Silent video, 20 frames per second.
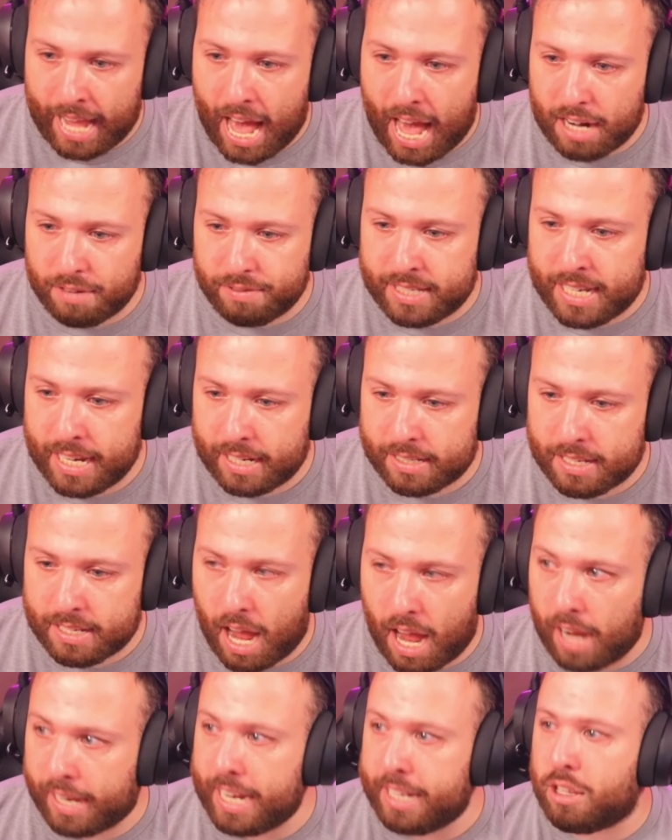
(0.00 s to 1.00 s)
of
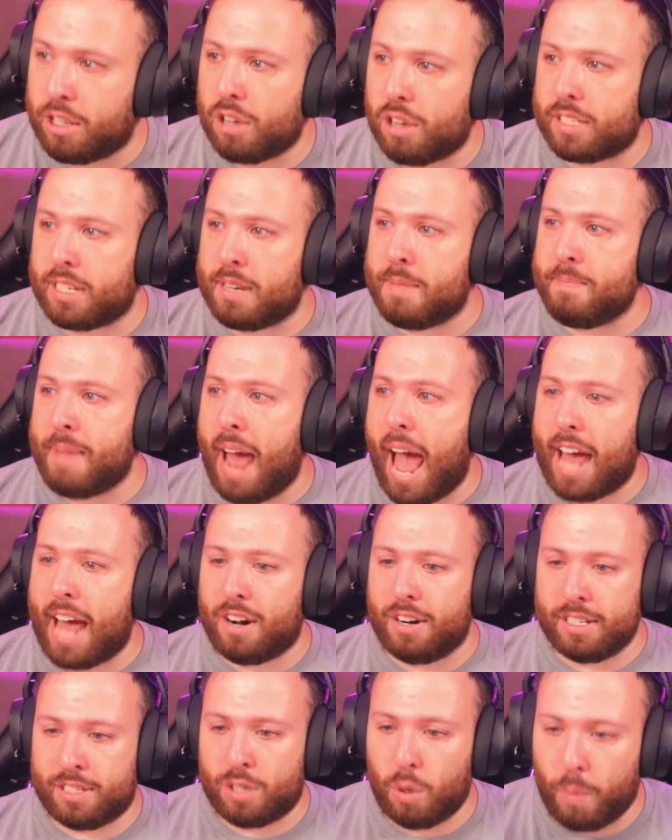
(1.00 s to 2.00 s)
TikTok. It doesn't
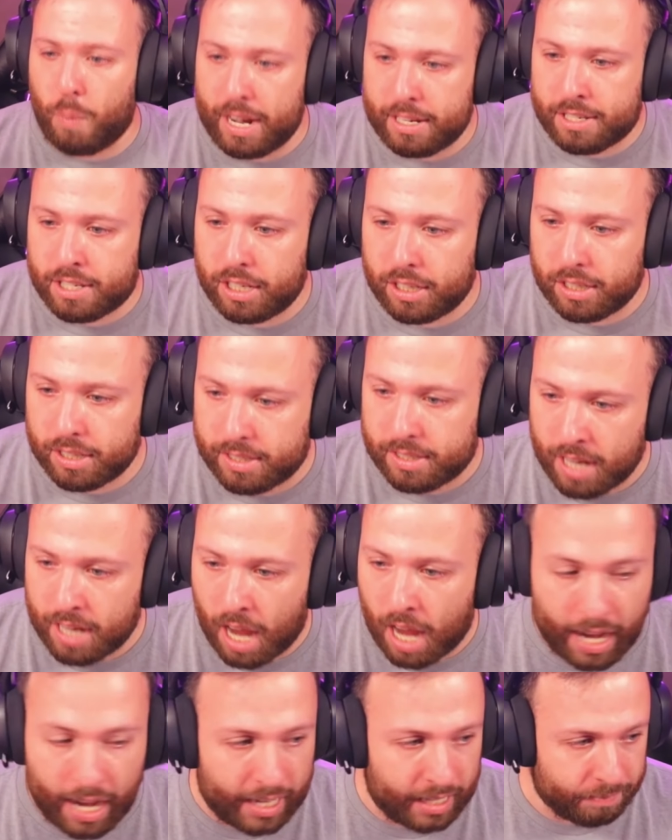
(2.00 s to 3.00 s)
matter. It's a waste of your
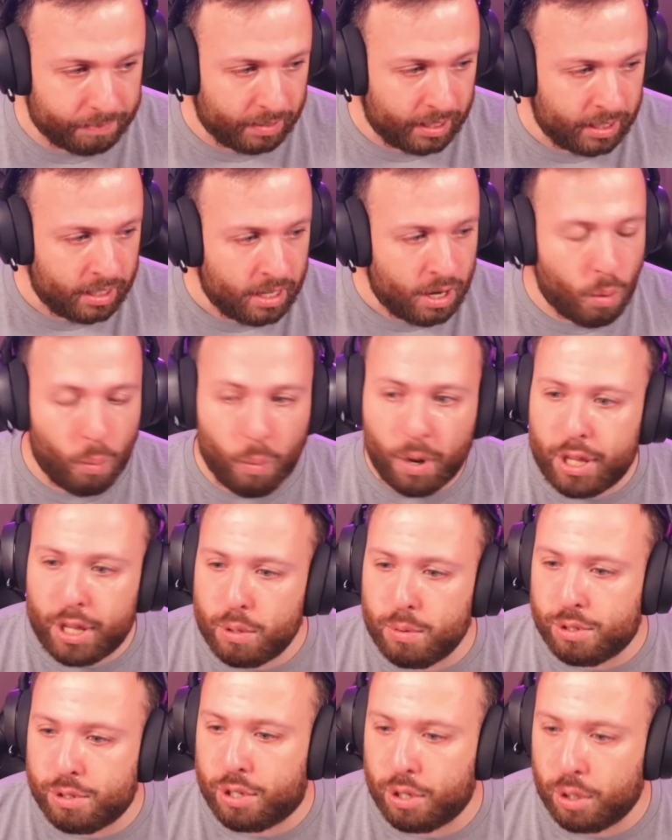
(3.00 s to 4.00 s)
time. What are
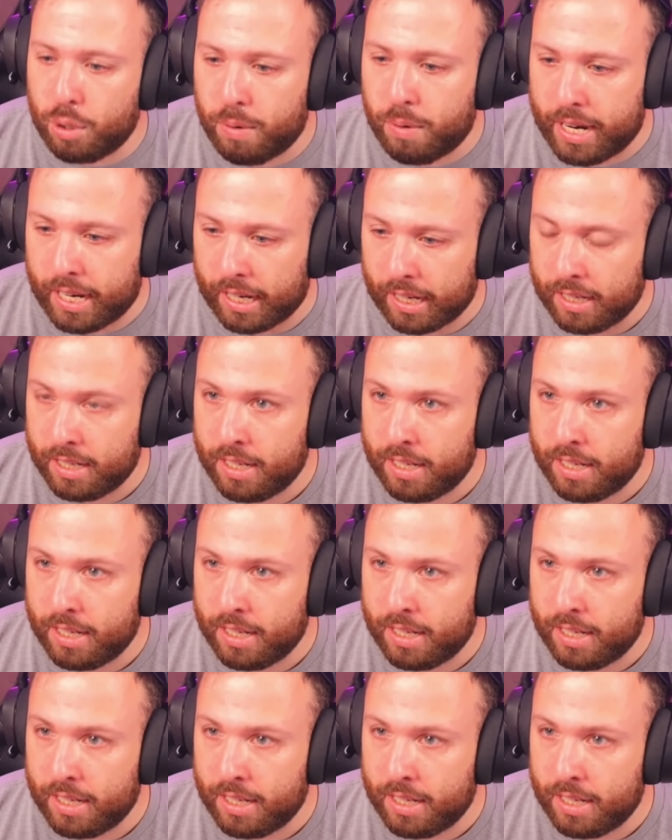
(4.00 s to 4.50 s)
you doing?